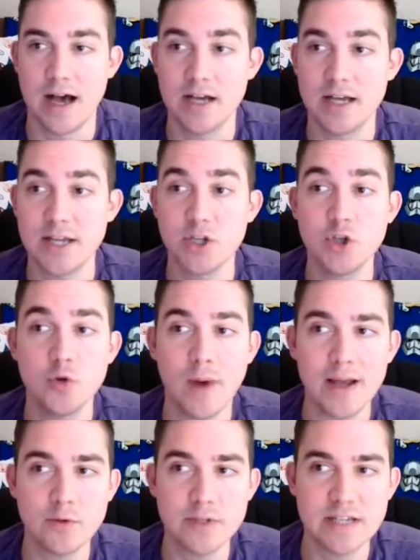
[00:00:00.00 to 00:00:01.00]
You
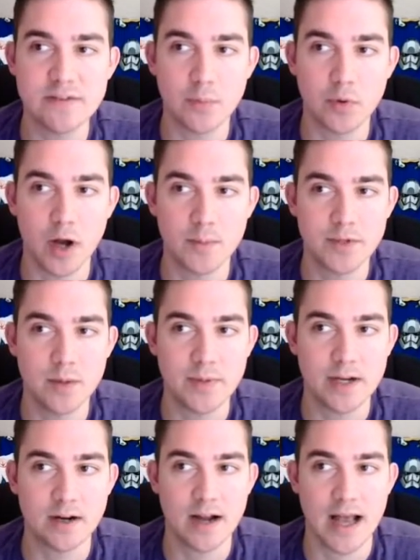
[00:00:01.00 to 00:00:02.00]
might receive a prompt up
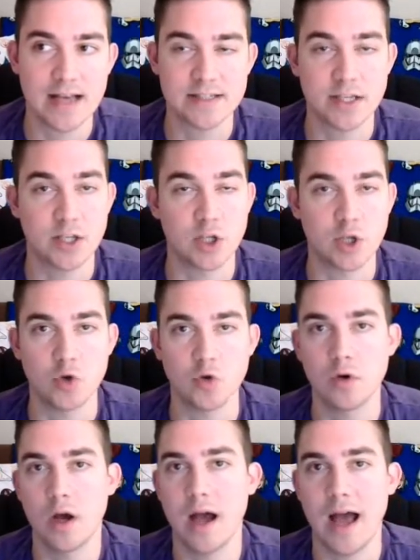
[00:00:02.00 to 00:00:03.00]
here asking you
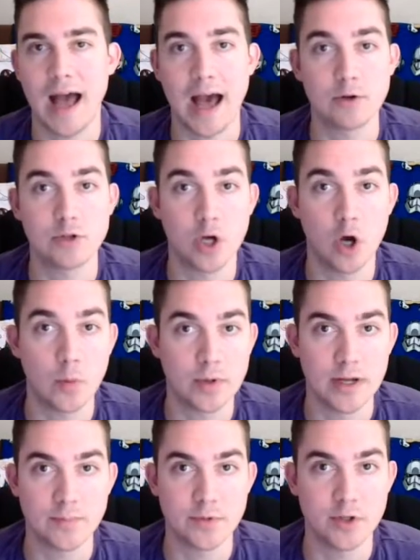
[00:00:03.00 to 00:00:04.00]
how to open
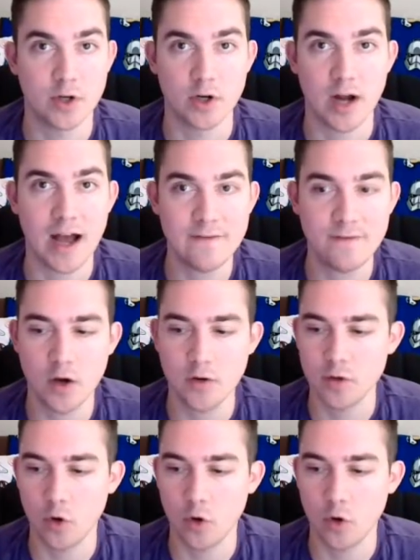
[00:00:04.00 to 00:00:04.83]
up your iPhone,